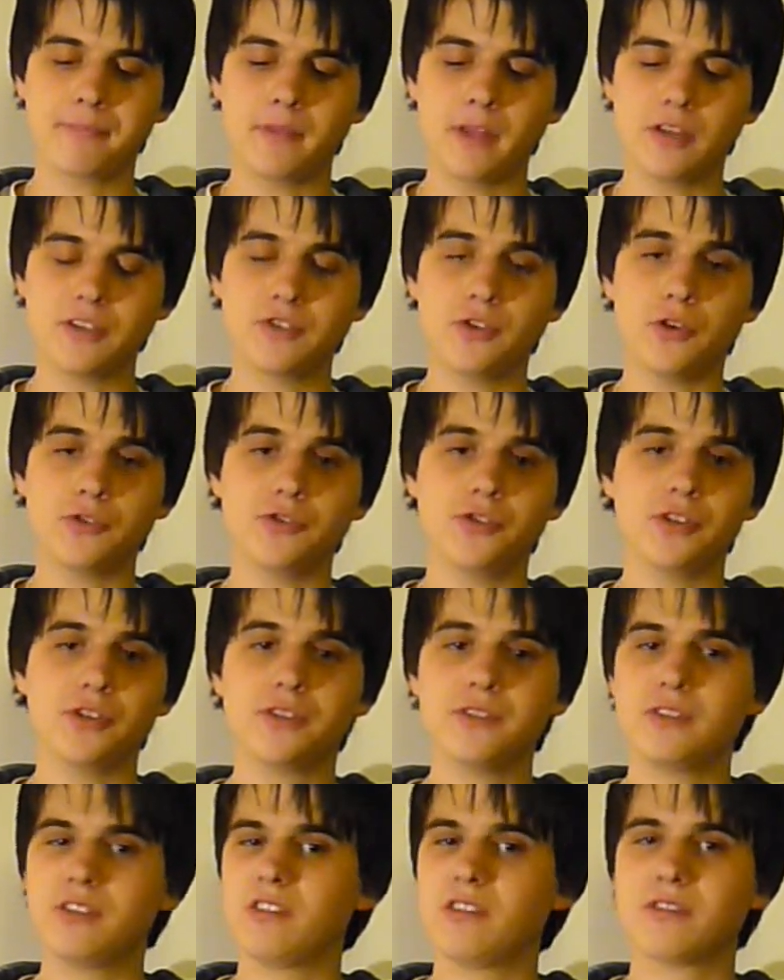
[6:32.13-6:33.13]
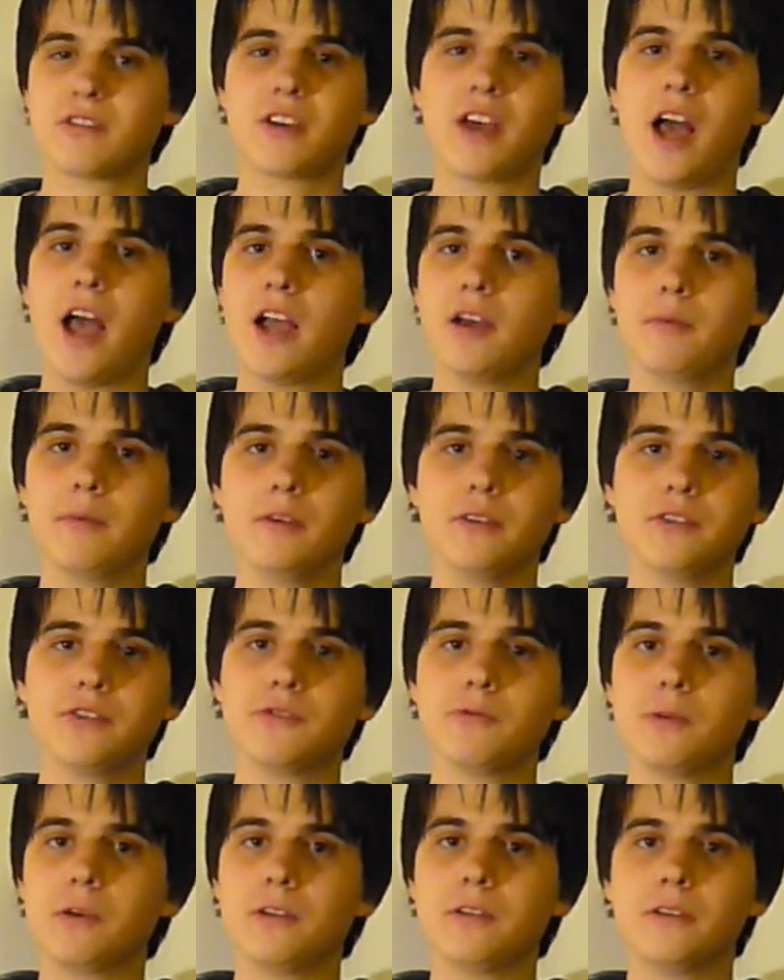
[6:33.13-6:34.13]
It's not just caramel and
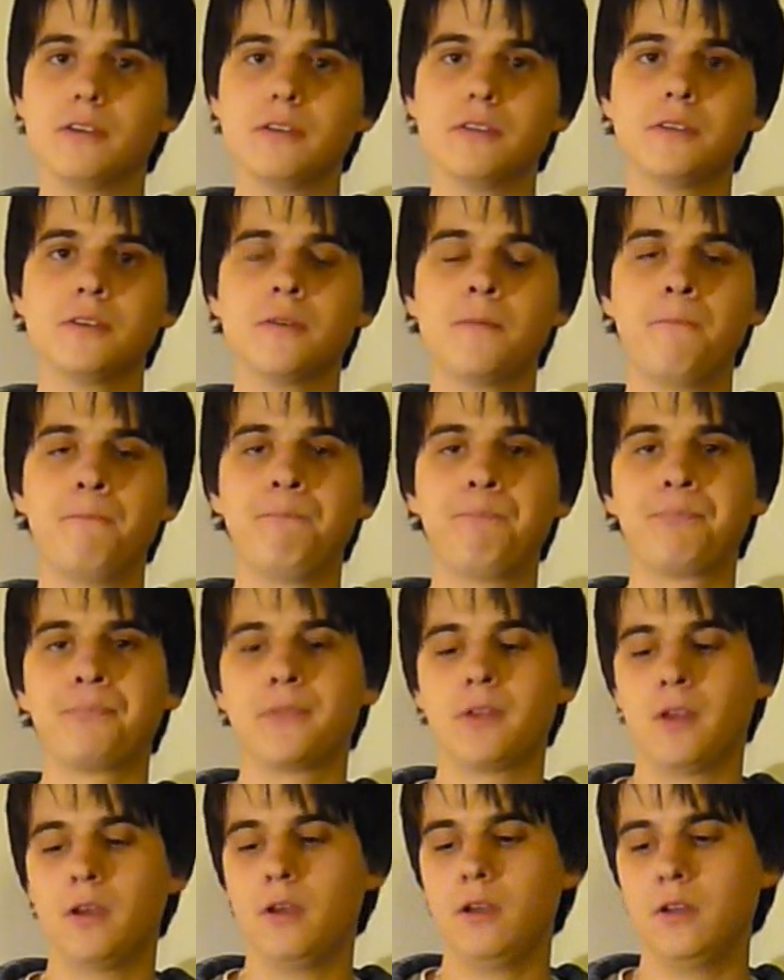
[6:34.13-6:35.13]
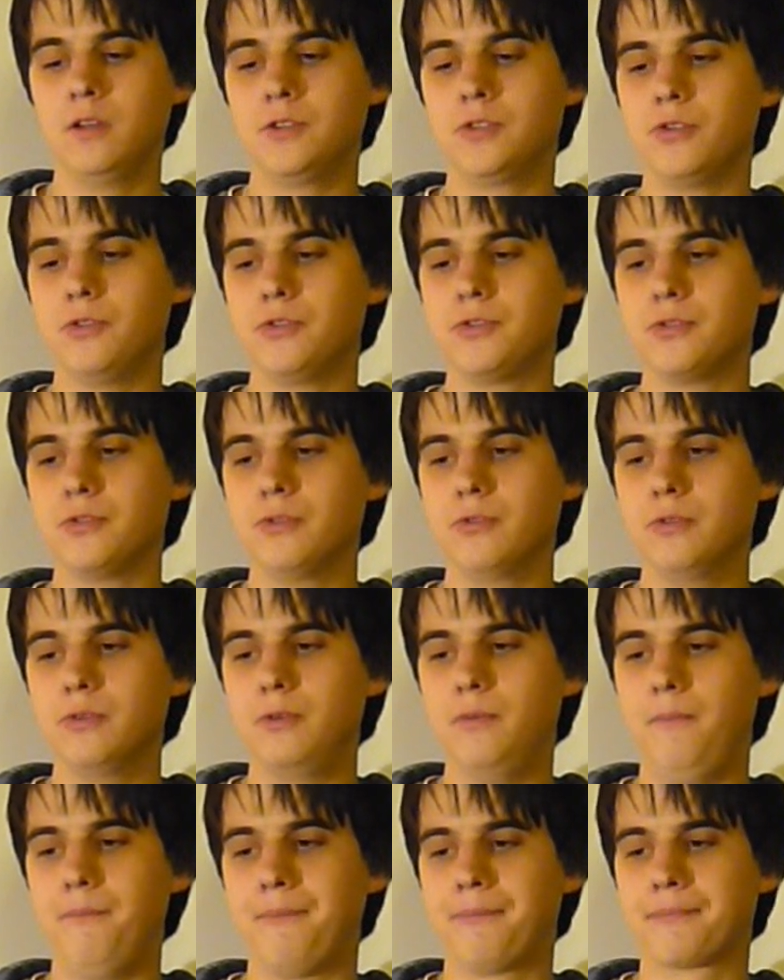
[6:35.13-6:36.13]
sweetness. It's
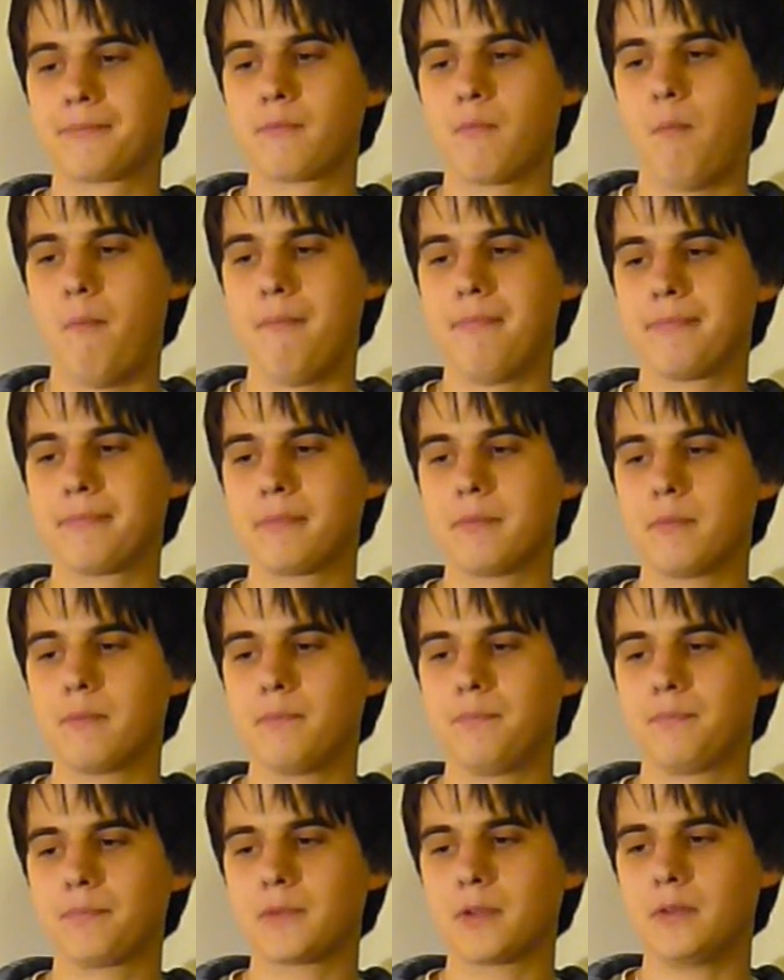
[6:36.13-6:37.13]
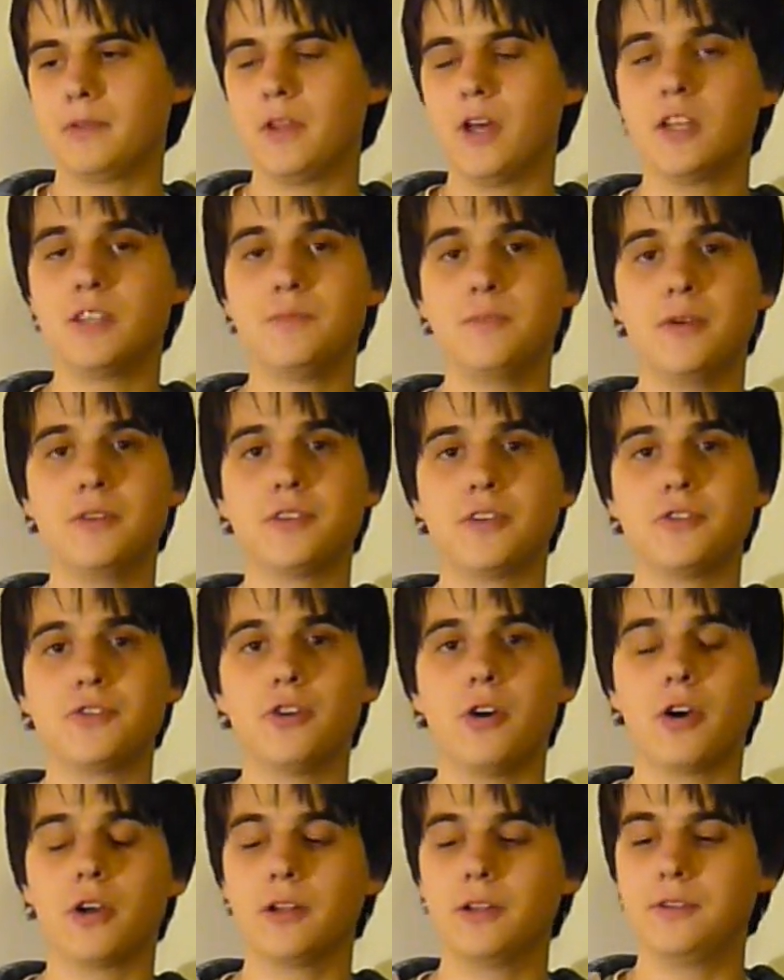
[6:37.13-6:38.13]
also nice bitter
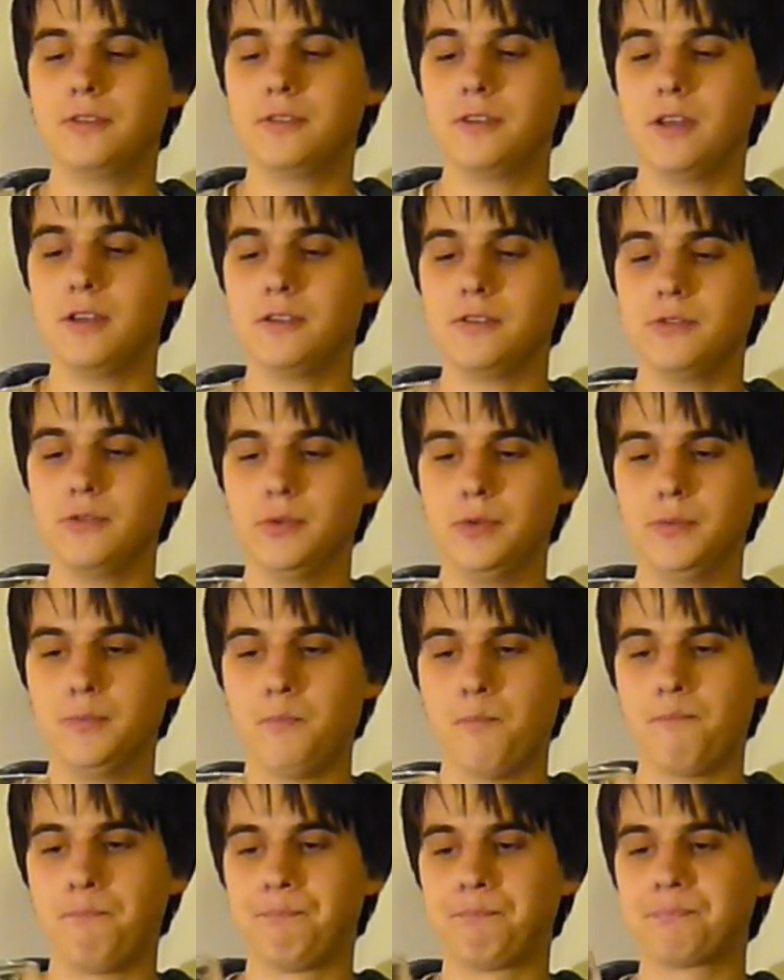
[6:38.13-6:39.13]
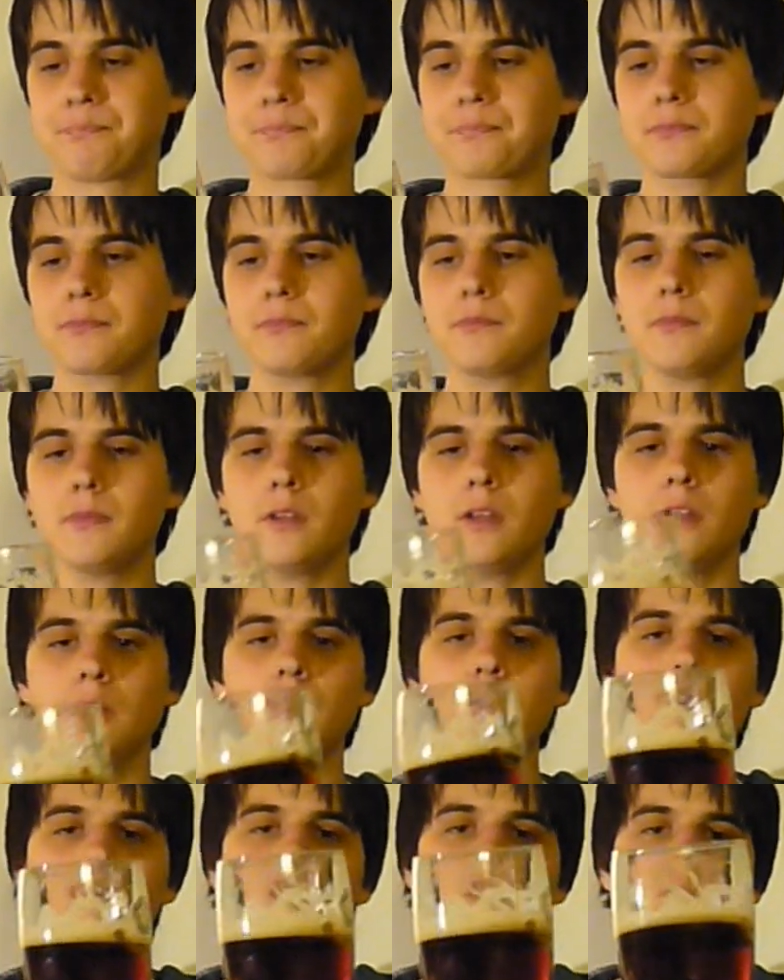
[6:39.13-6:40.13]
chocolate taste to it.
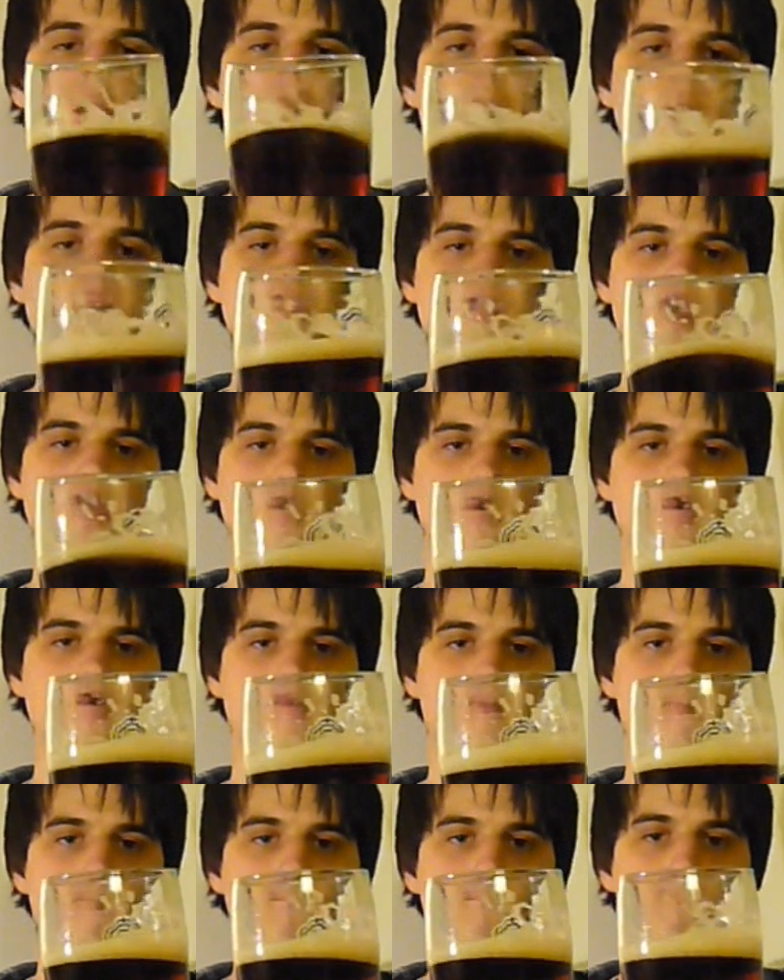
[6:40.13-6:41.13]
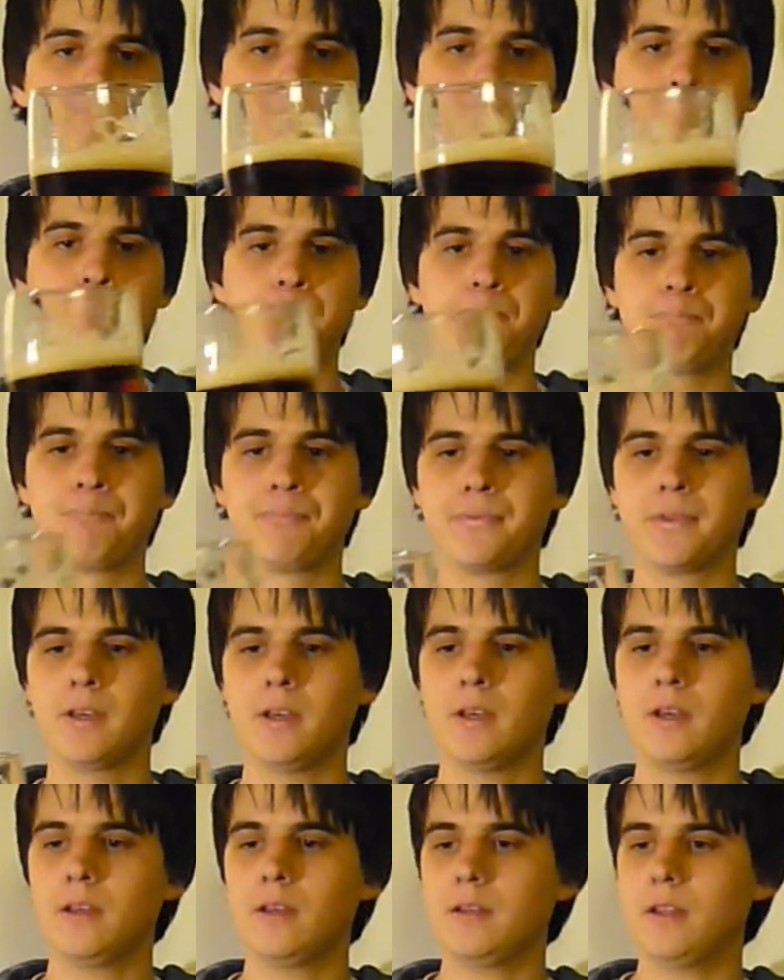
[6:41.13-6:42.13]
Lovely lacing,
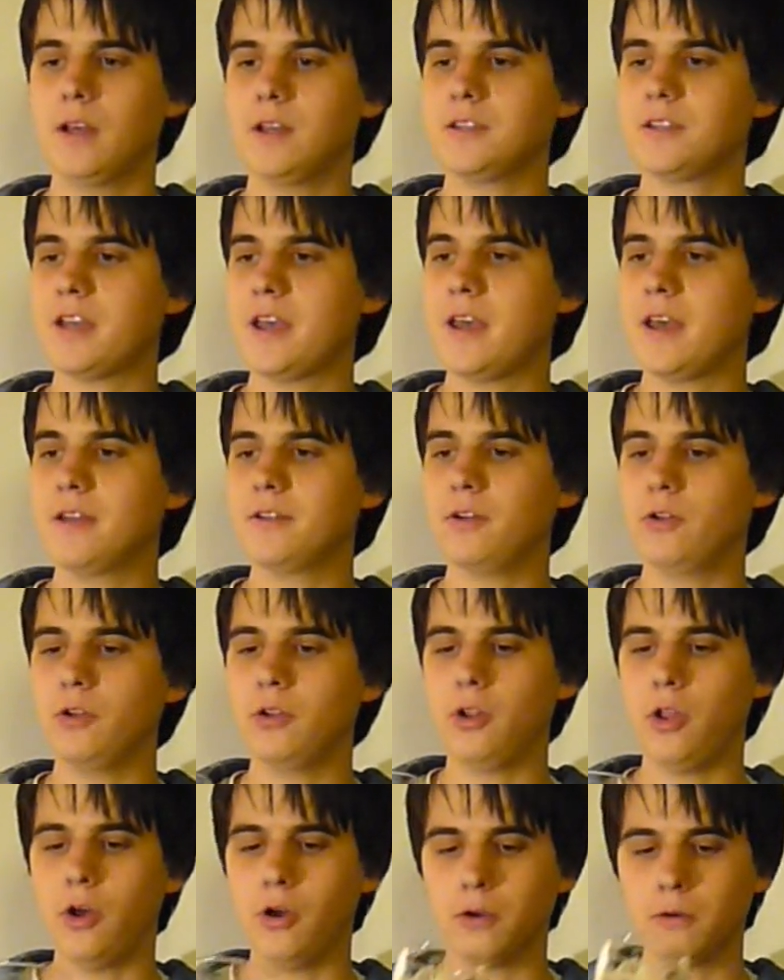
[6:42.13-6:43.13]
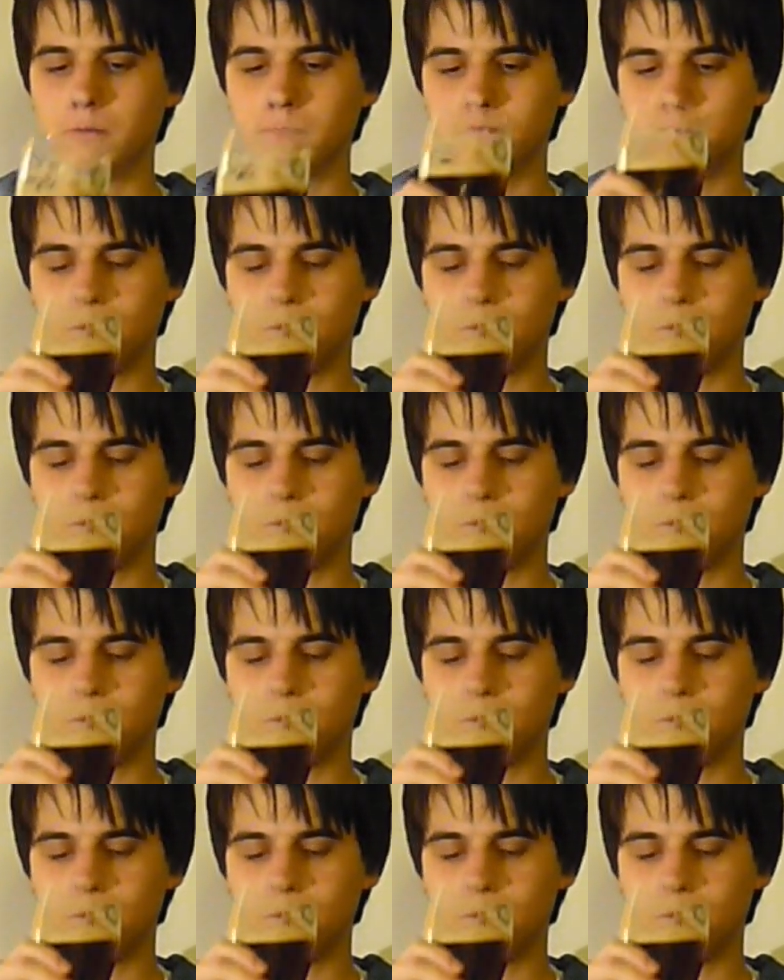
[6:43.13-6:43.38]
nice head all along.